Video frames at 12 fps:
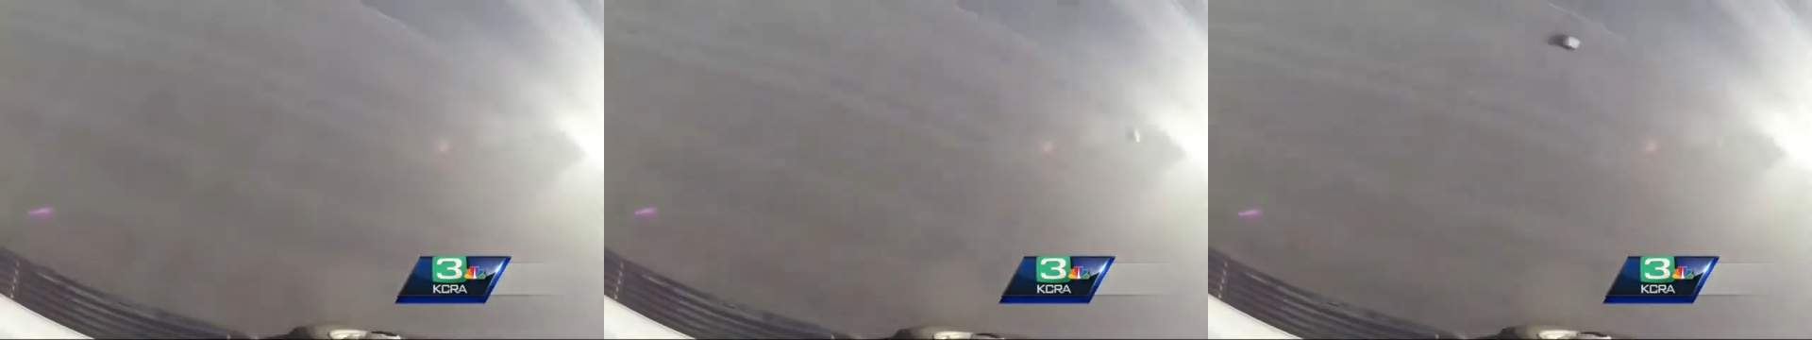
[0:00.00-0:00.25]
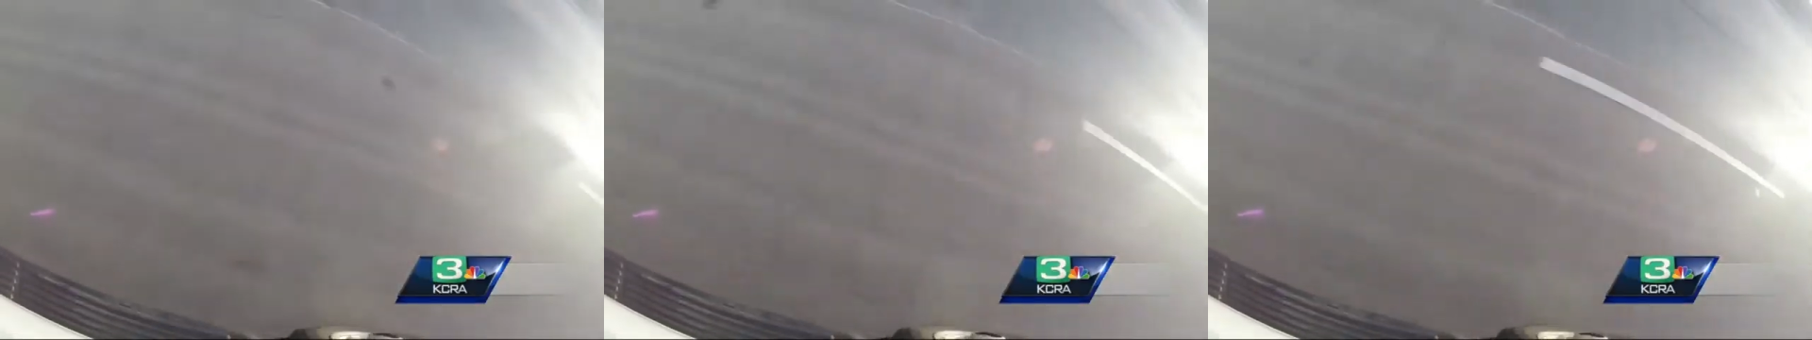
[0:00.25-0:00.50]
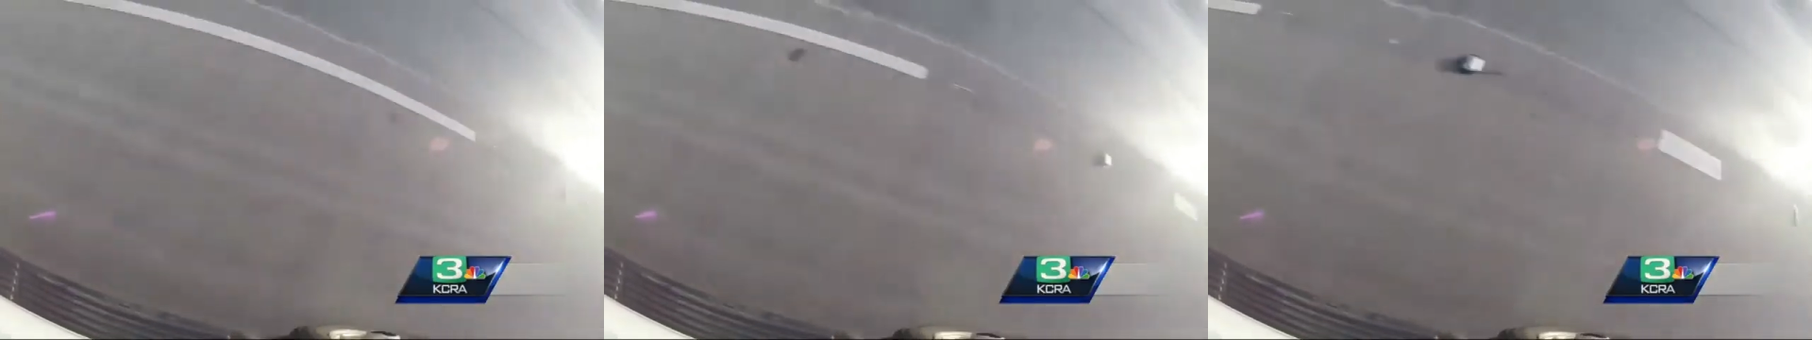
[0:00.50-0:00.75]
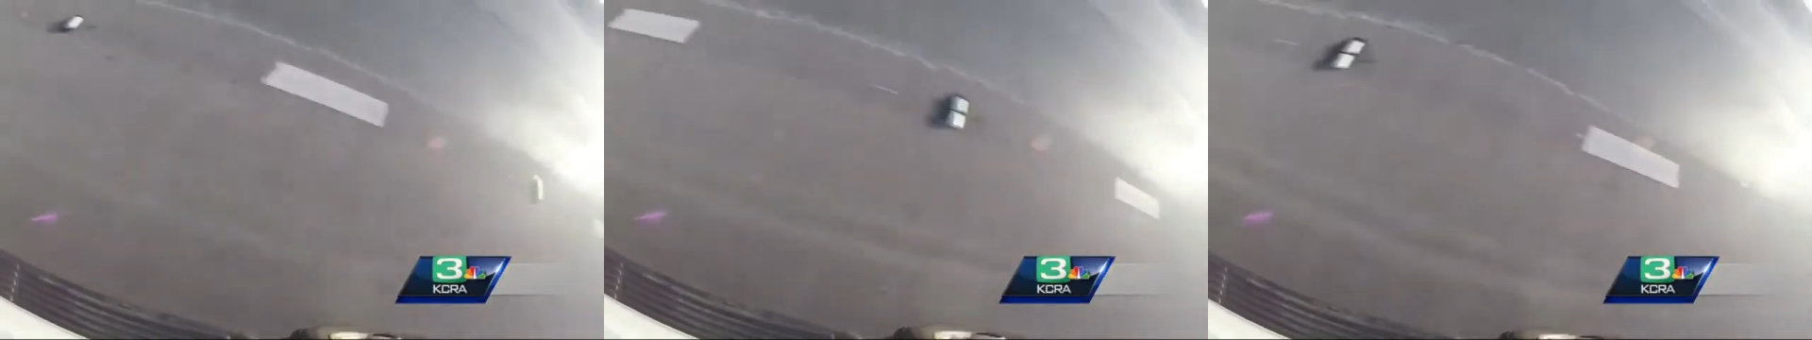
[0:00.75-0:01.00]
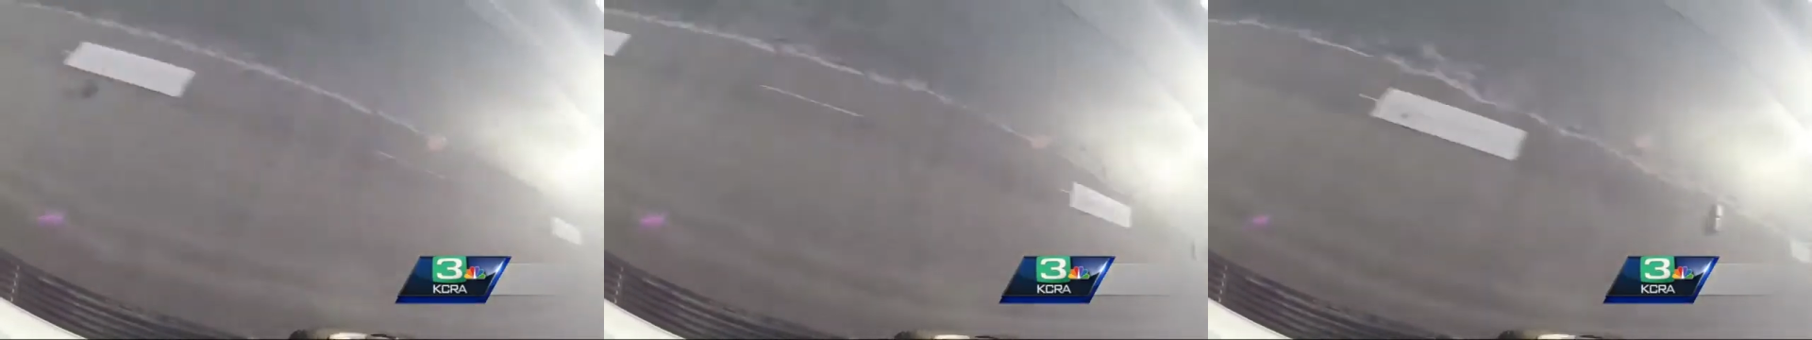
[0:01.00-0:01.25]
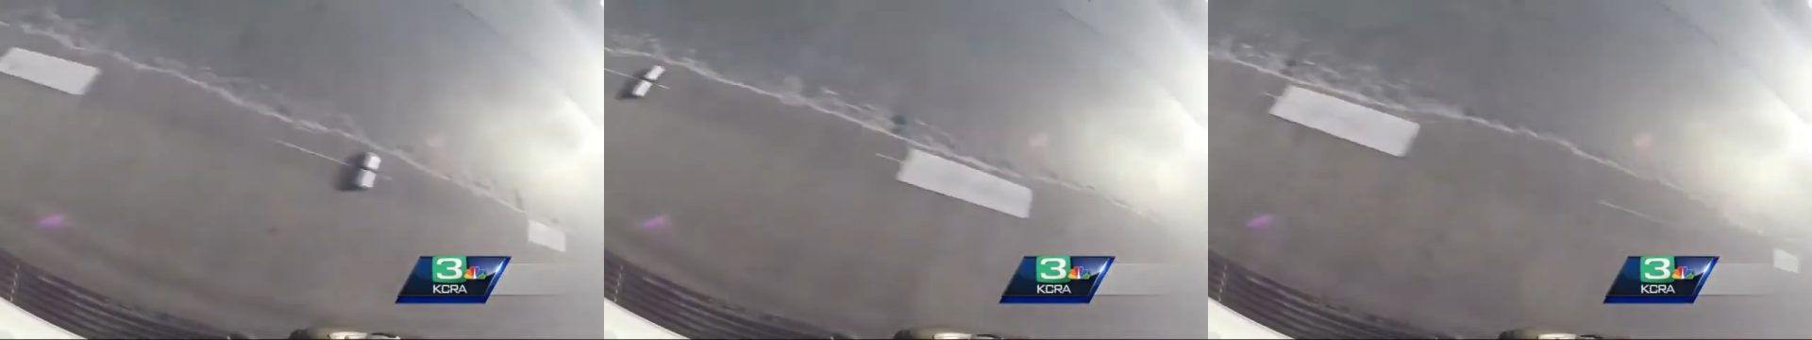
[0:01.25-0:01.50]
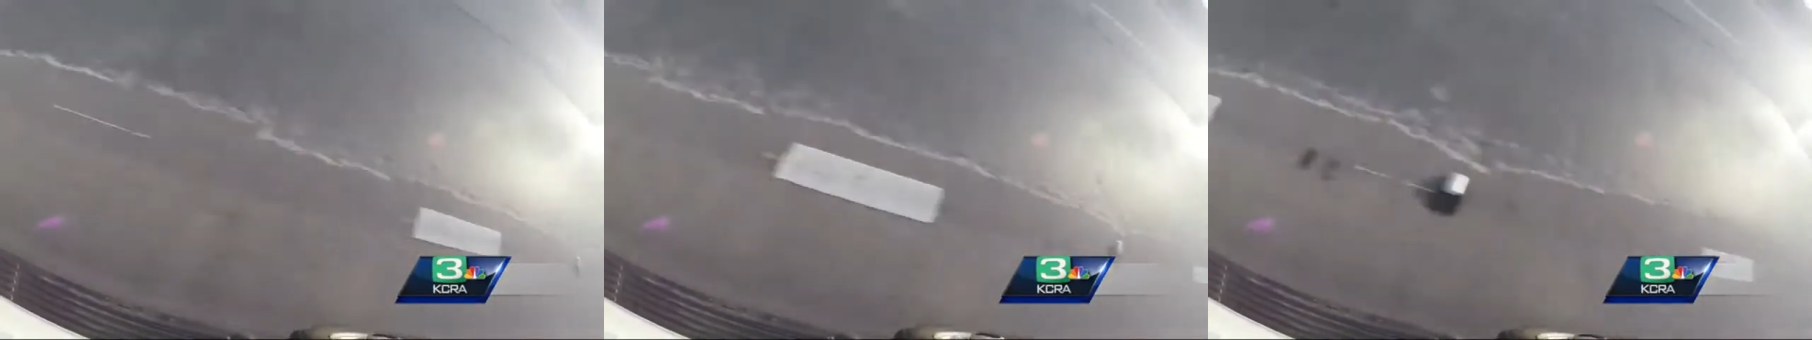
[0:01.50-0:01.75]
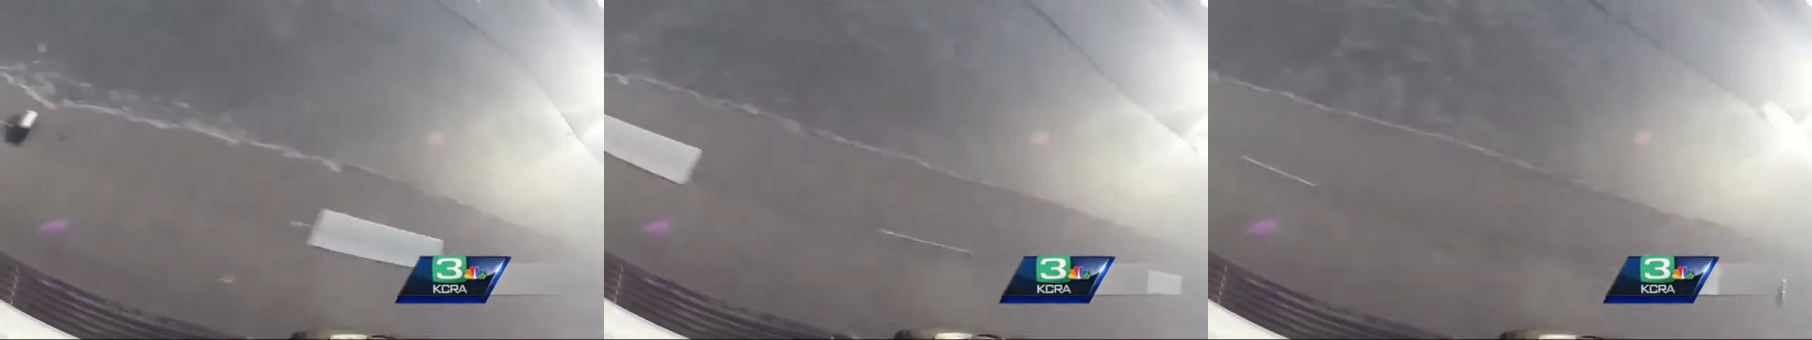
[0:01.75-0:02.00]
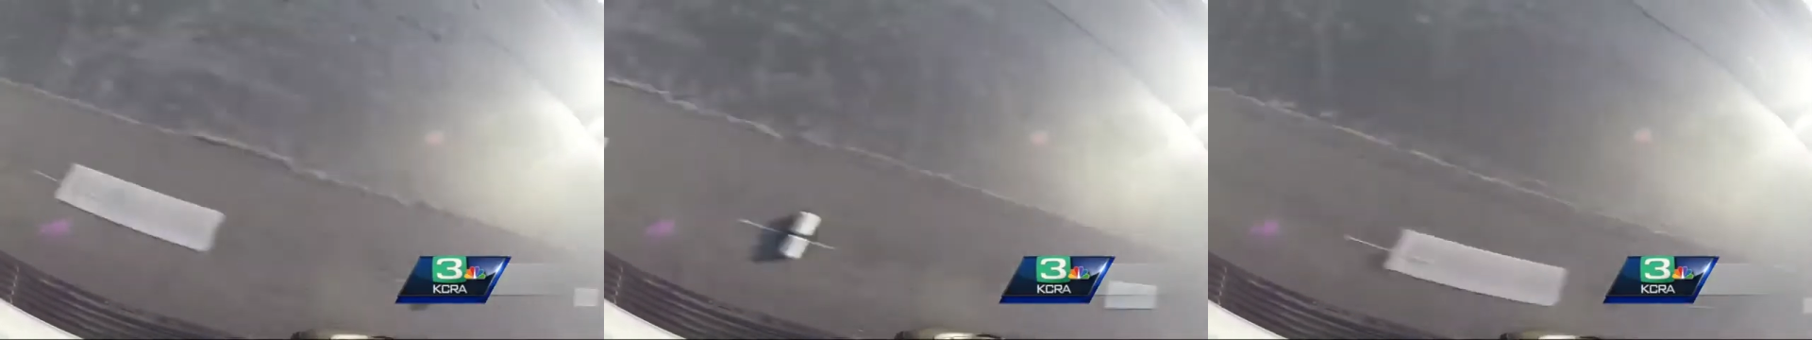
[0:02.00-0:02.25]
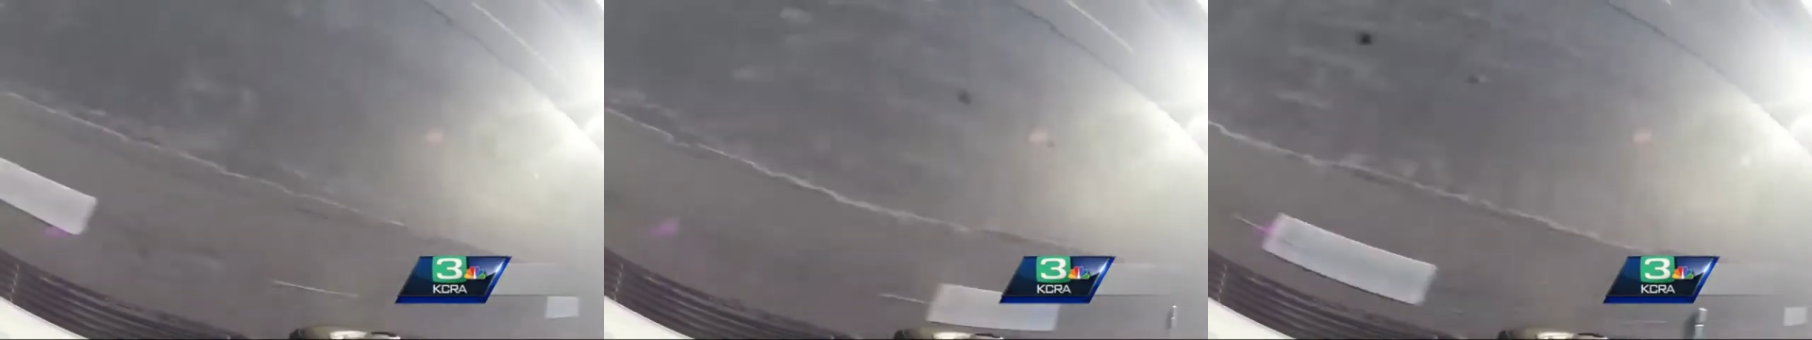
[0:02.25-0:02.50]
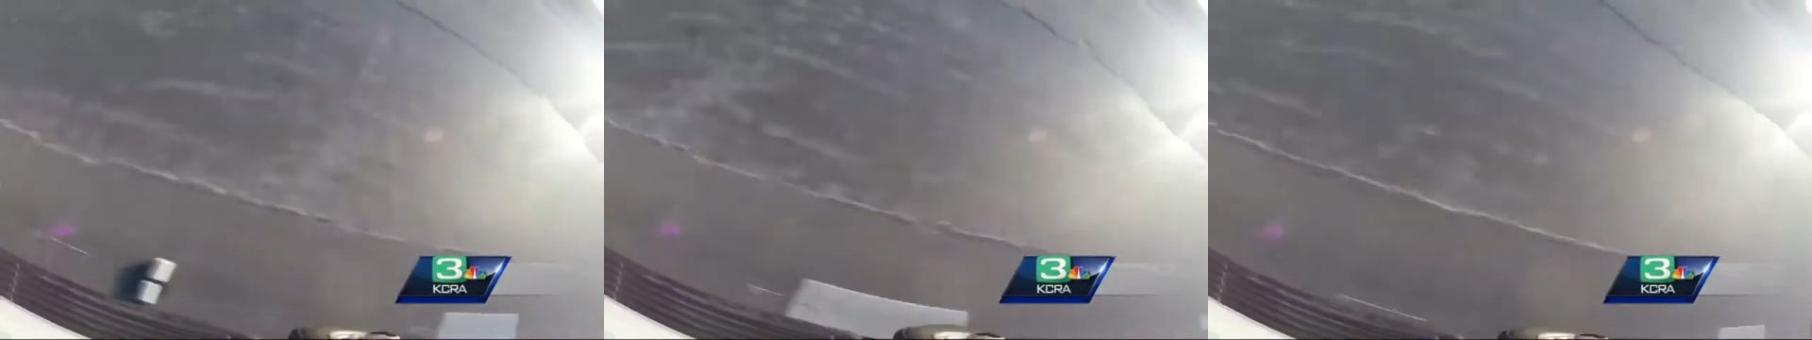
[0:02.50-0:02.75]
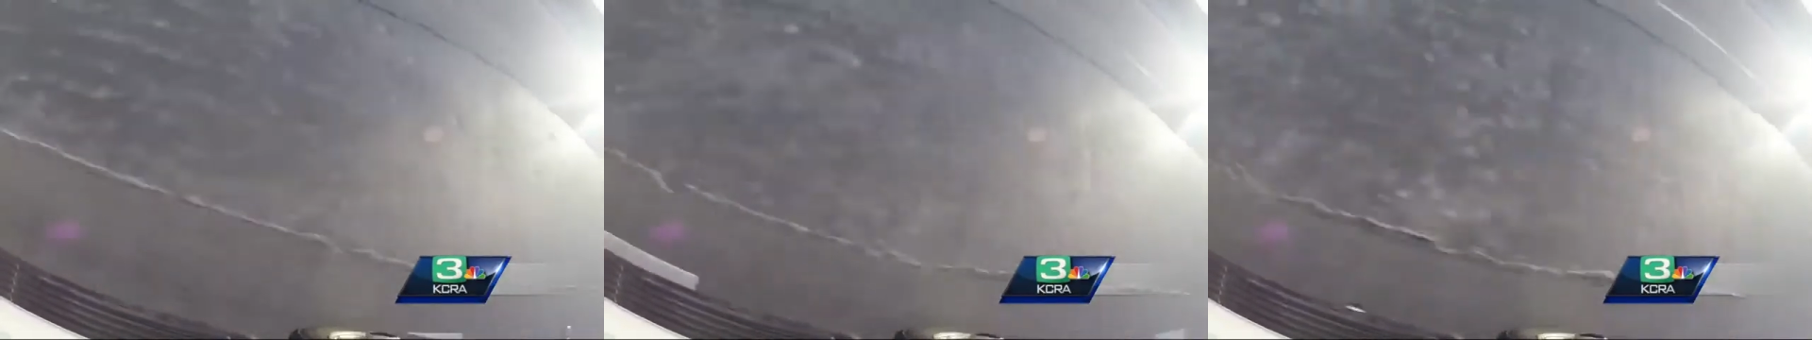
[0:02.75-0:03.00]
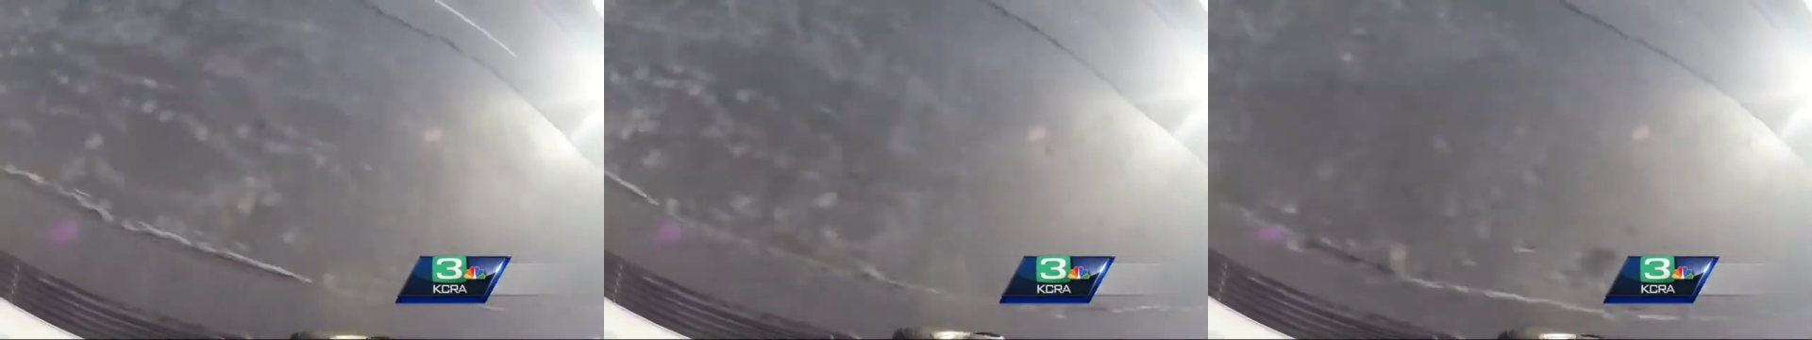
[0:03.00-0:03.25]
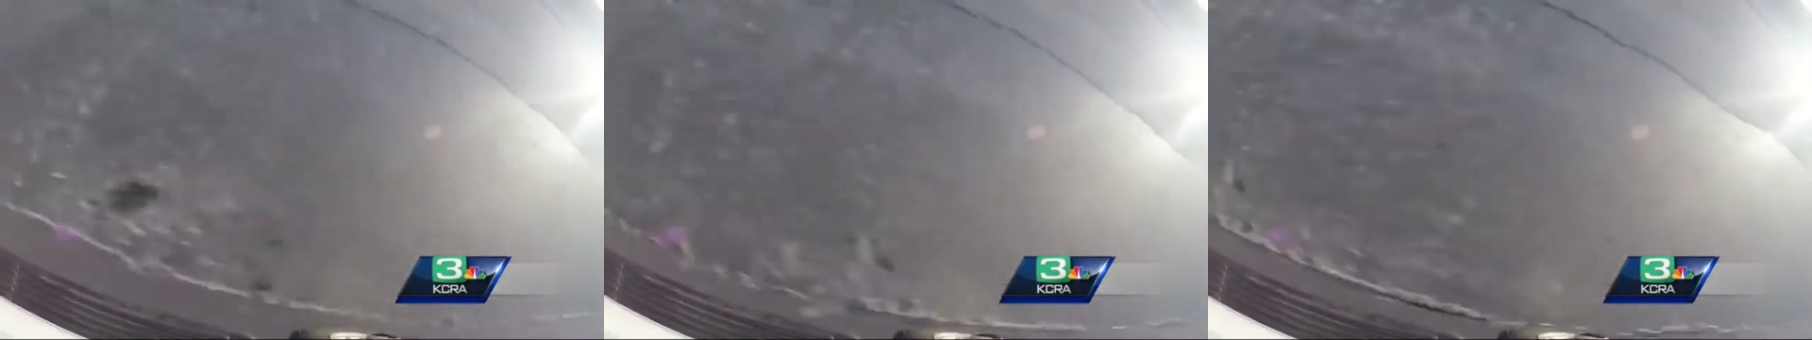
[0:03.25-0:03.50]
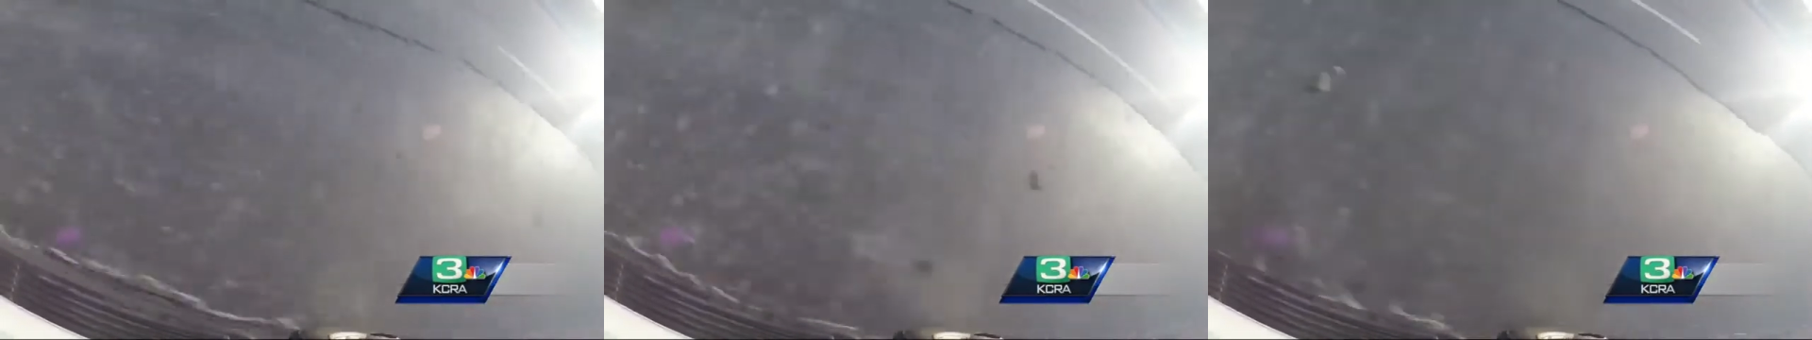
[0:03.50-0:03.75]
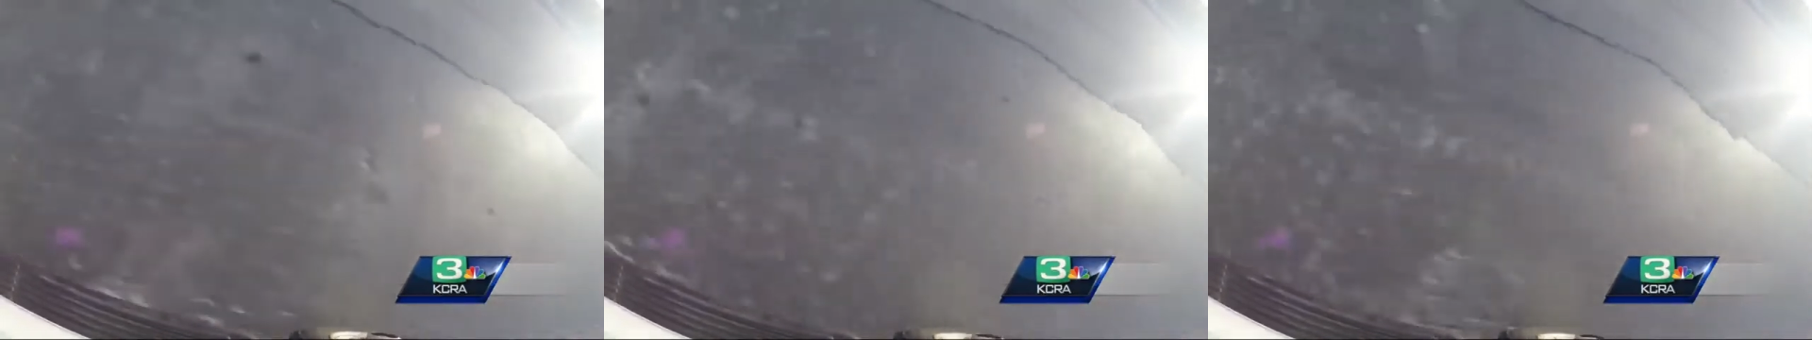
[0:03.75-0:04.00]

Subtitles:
No face is visible, so there are no lips to read.